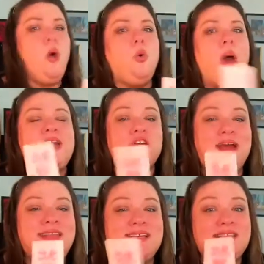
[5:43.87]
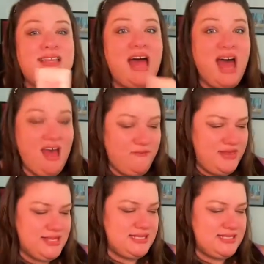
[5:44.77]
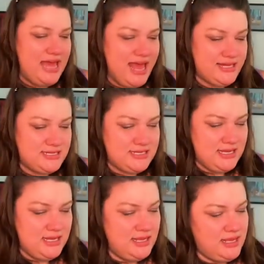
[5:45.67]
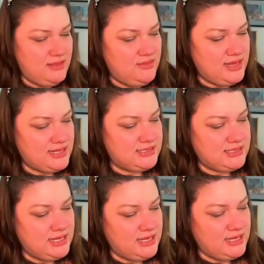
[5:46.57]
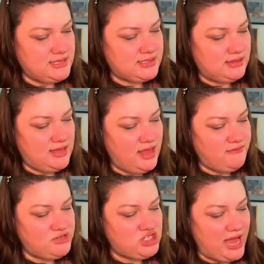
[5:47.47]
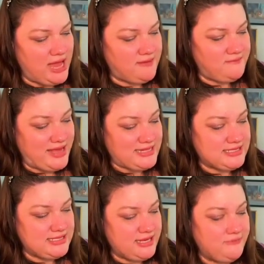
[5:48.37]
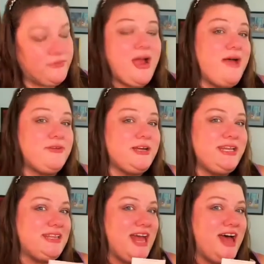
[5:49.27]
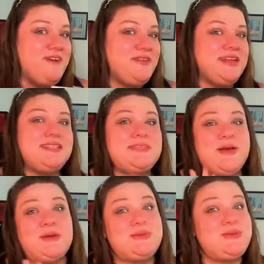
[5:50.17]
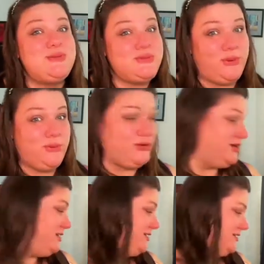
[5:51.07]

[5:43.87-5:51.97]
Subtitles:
Oh, I tried this. Love this scent. This is Love Shack Fancy Forever in Love. It smells so good.